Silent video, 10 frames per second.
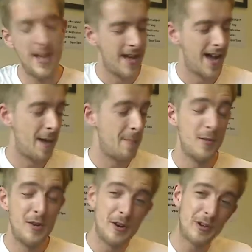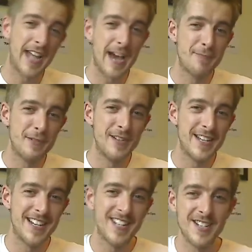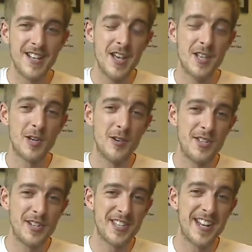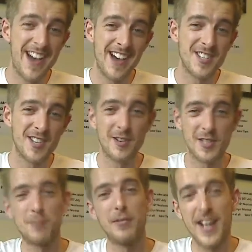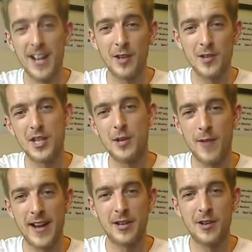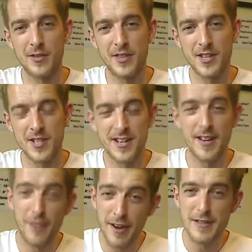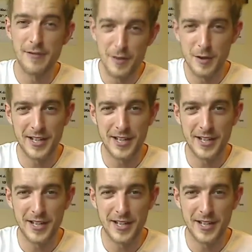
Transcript: Um, no capo needed. So it's just a nice song to play along to the record that's in a very folky